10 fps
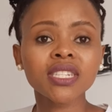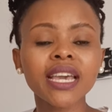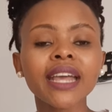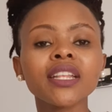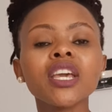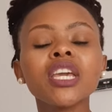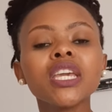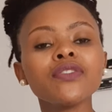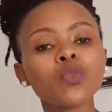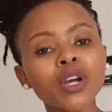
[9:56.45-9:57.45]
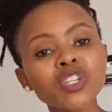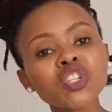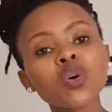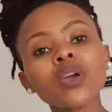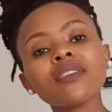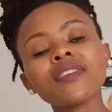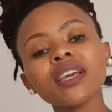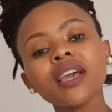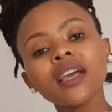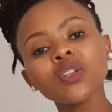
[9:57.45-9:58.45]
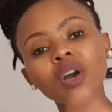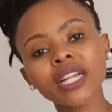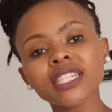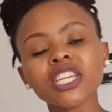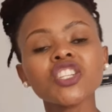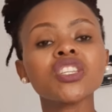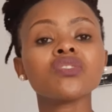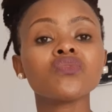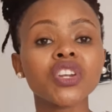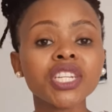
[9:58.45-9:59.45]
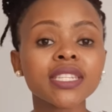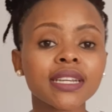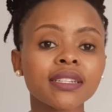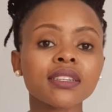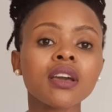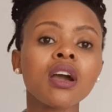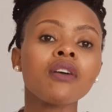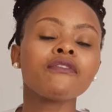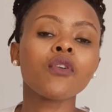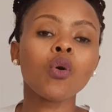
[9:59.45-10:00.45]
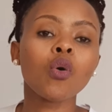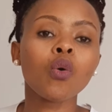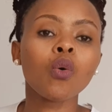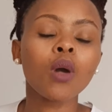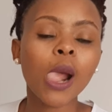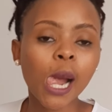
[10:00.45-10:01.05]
And if you want to know if an organization is registered for